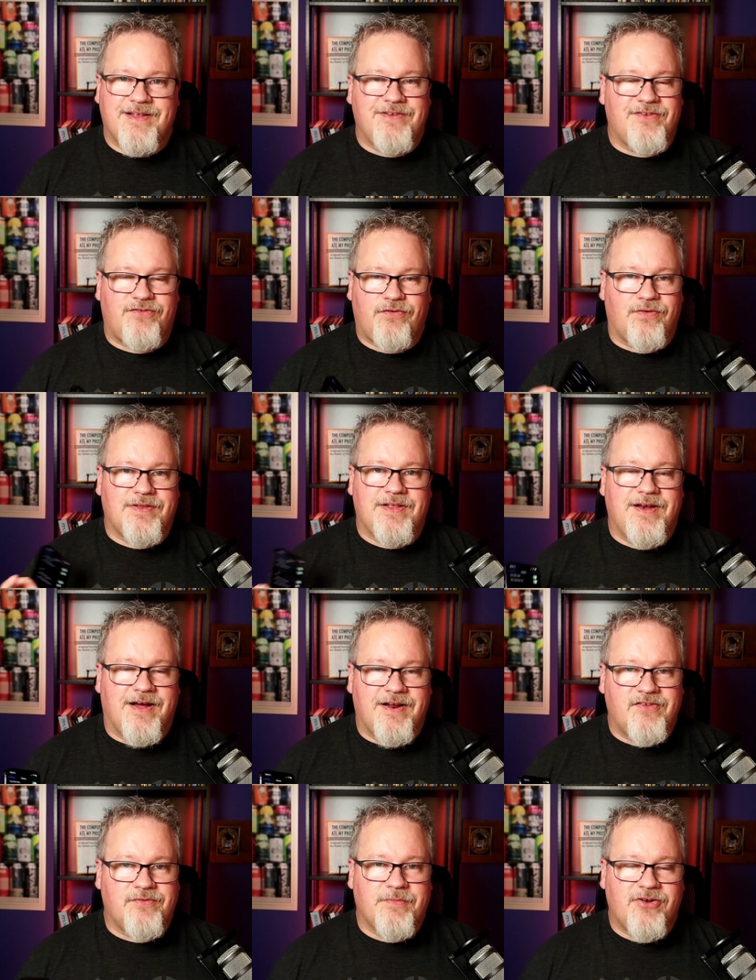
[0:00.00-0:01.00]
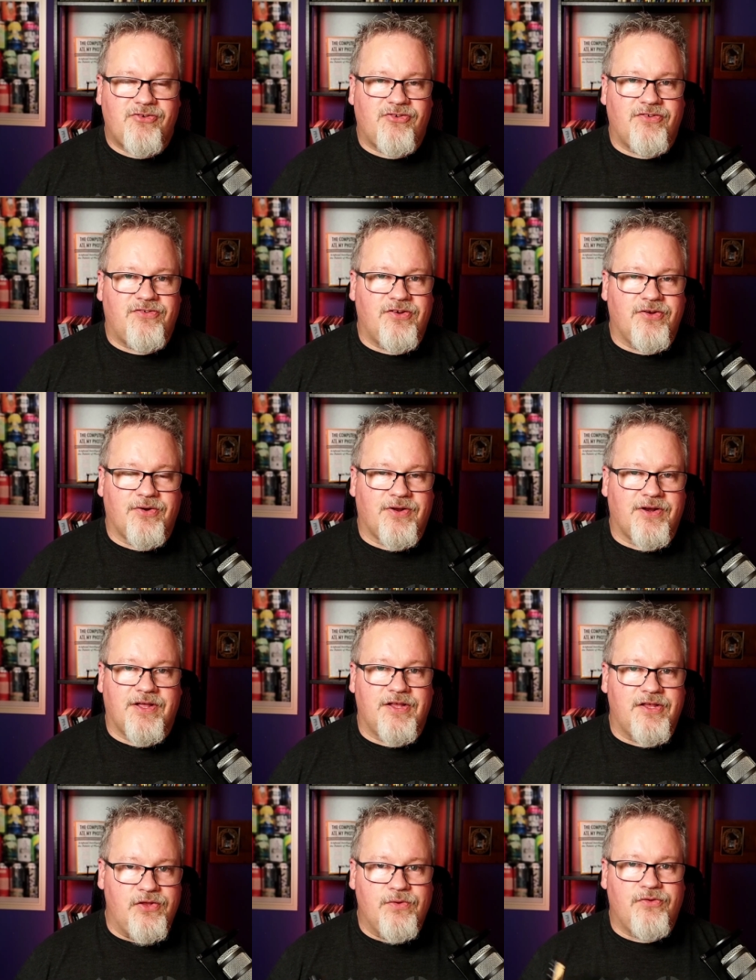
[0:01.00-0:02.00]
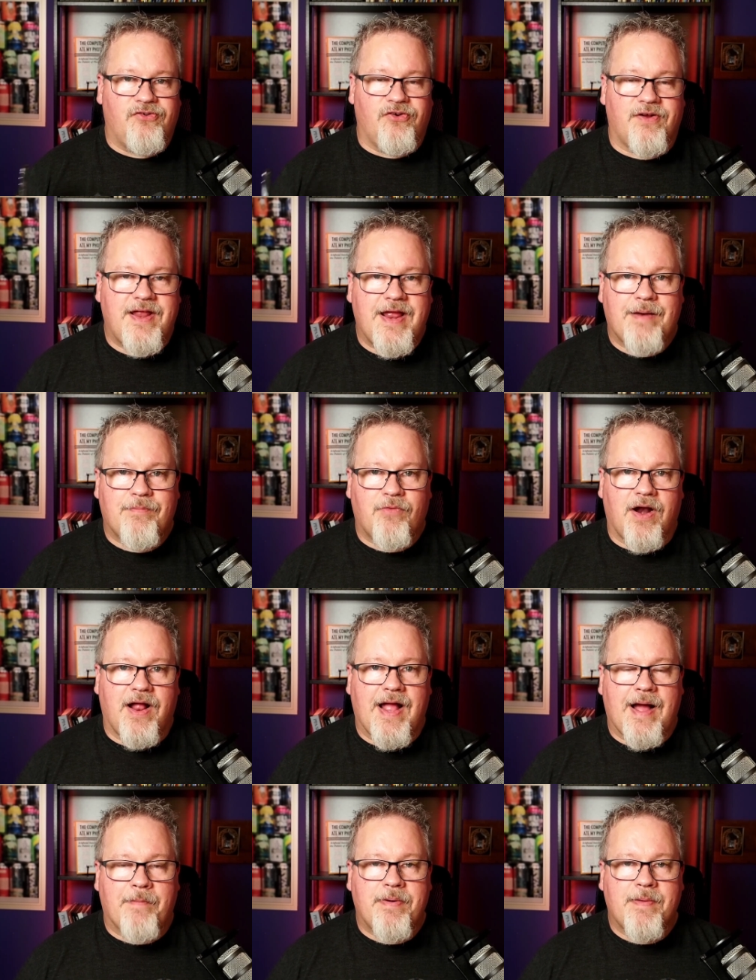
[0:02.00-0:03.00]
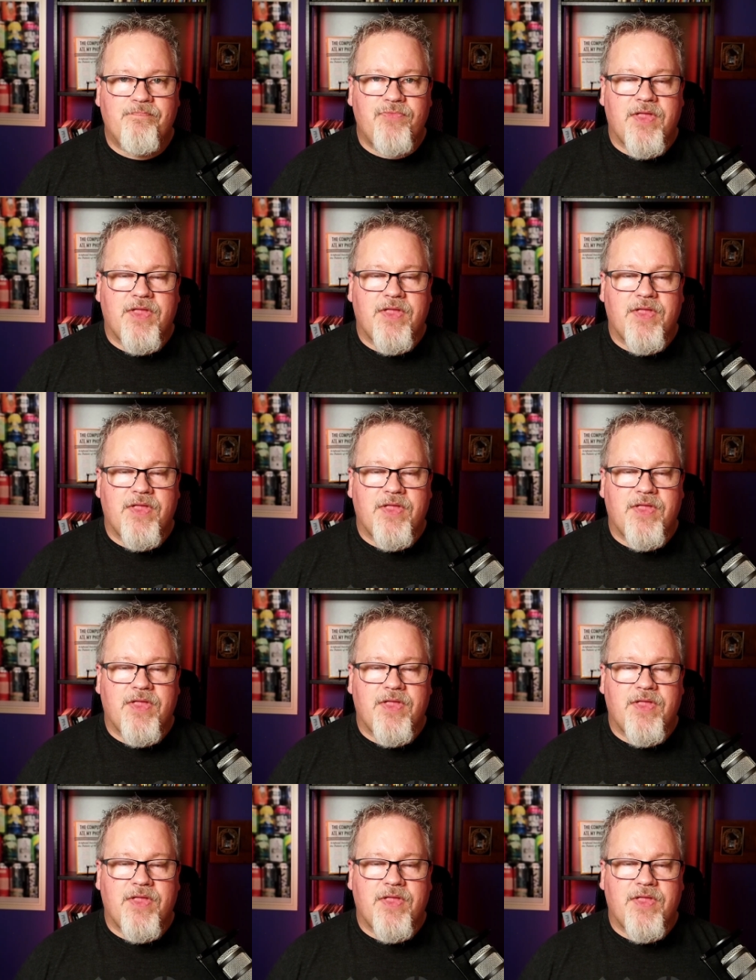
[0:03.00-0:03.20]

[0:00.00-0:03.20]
certainly not as much as you're going to use your camera app.